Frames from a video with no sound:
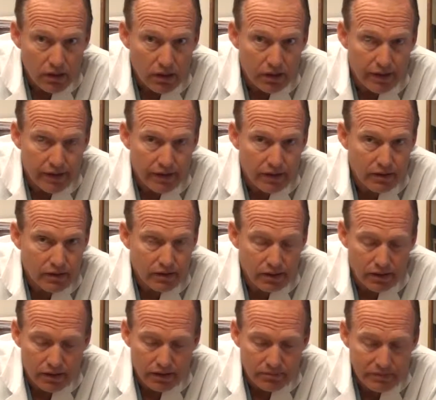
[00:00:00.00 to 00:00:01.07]
like
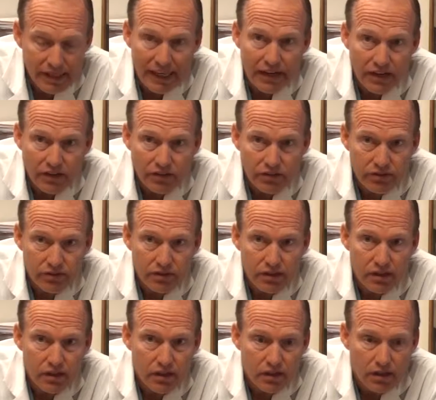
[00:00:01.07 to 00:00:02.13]
tennis
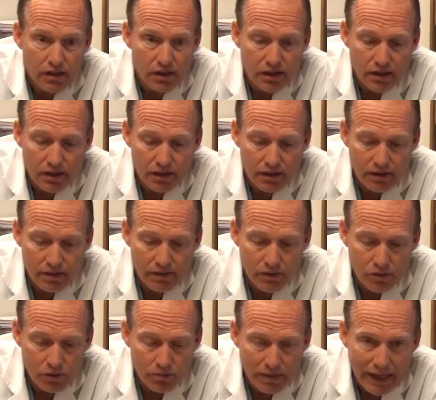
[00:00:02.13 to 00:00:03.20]

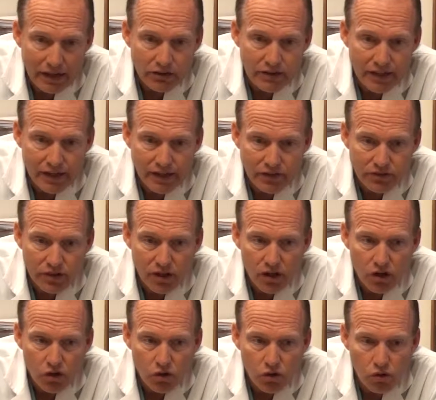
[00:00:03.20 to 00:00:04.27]
or paddle tennis,
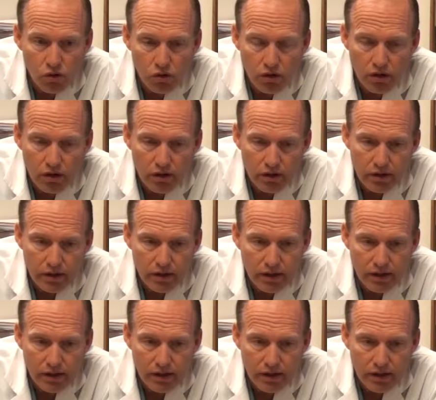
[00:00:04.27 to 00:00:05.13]
or